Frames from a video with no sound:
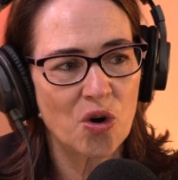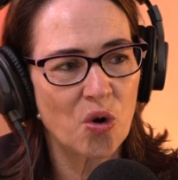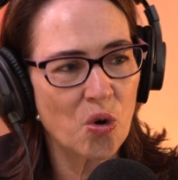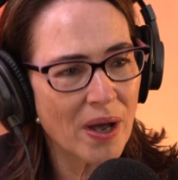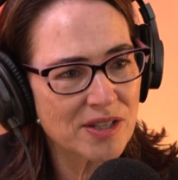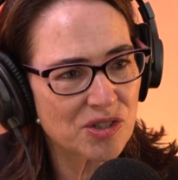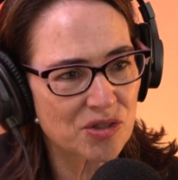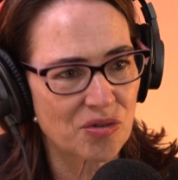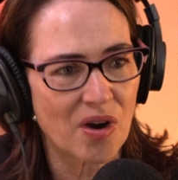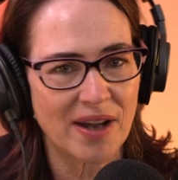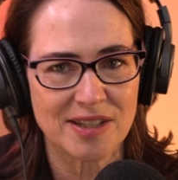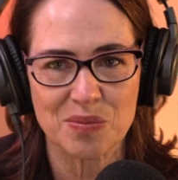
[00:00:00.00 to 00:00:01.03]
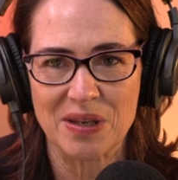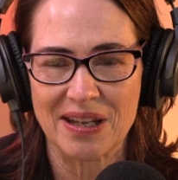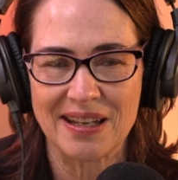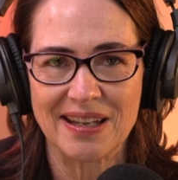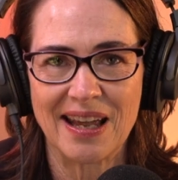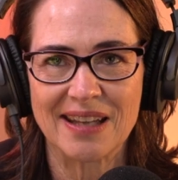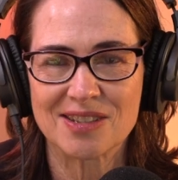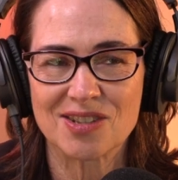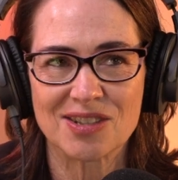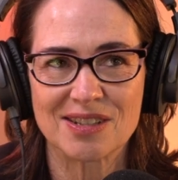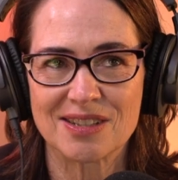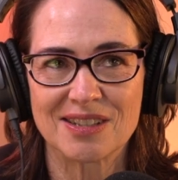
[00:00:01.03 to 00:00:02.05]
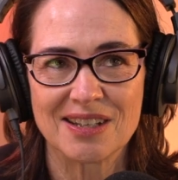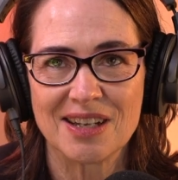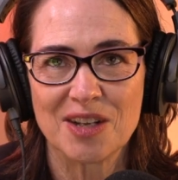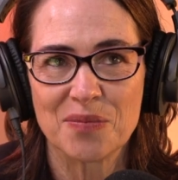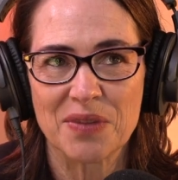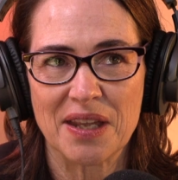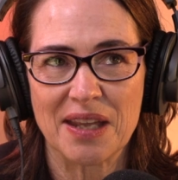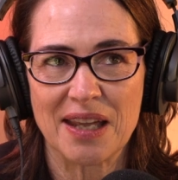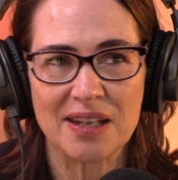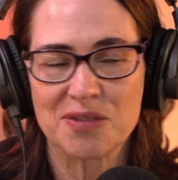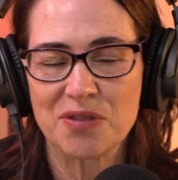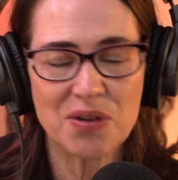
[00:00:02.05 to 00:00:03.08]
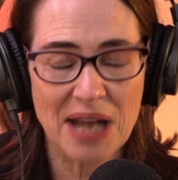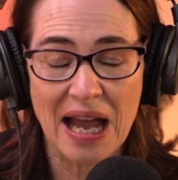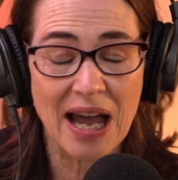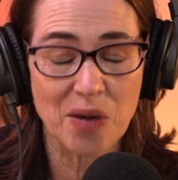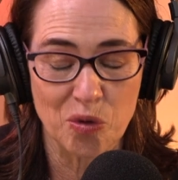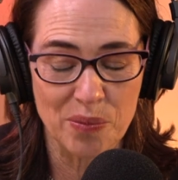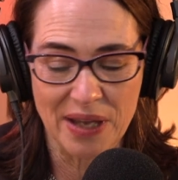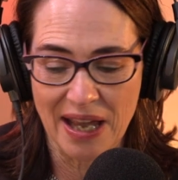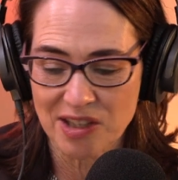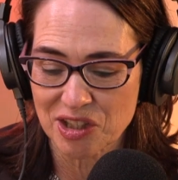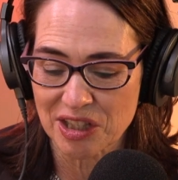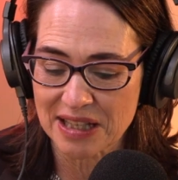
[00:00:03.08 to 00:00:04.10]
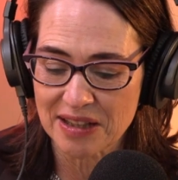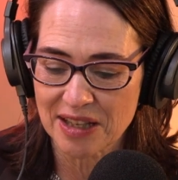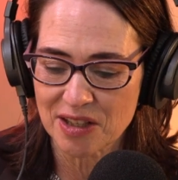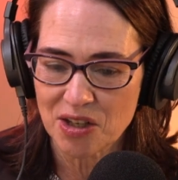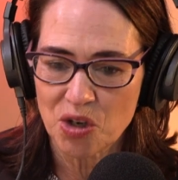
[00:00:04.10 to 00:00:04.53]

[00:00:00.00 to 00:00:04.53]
always strikes me as just it's very heartwarming actually that